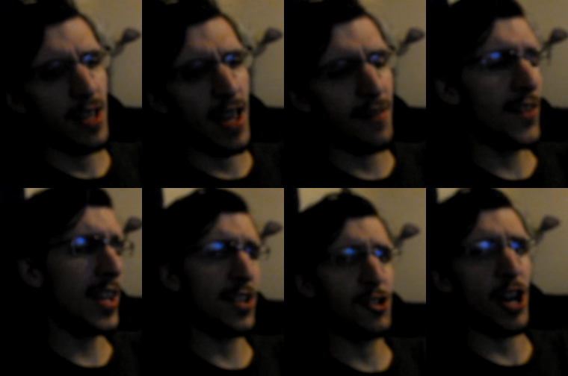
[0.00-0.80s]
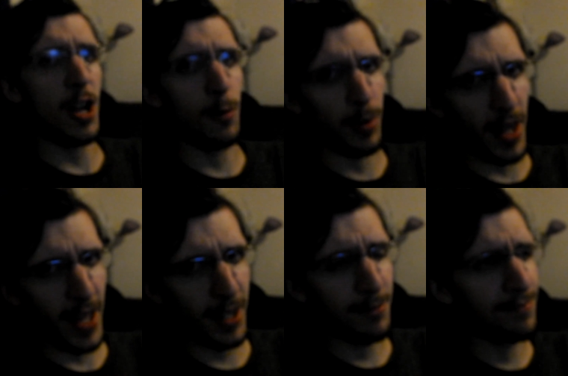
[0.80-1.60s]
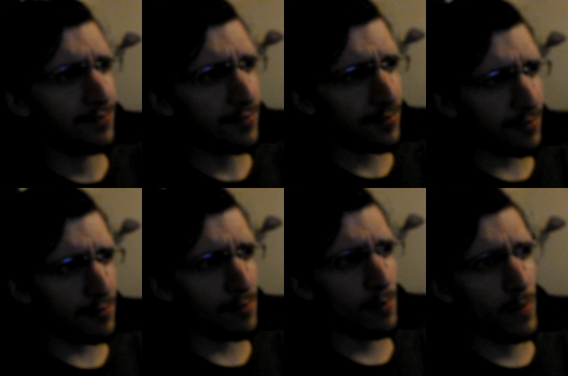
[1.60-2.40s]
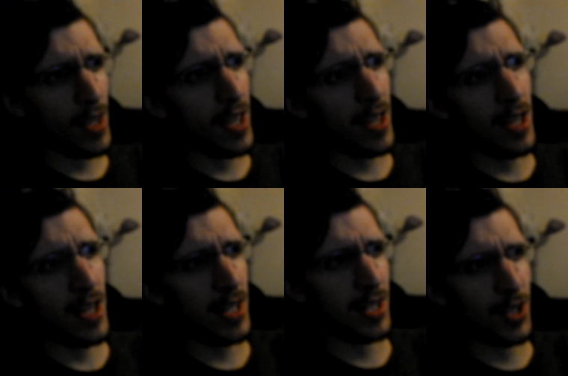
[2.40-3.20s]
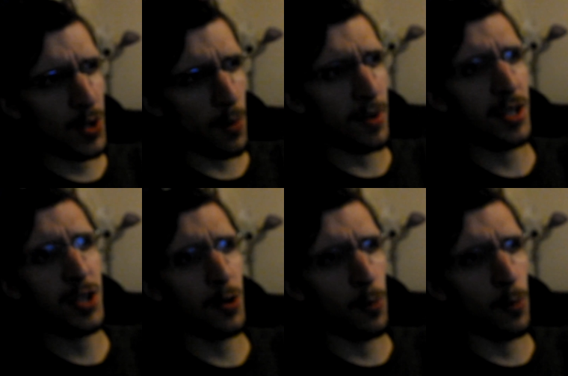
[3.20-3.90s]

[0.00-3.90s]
NVIDIA's Shadow Play is going to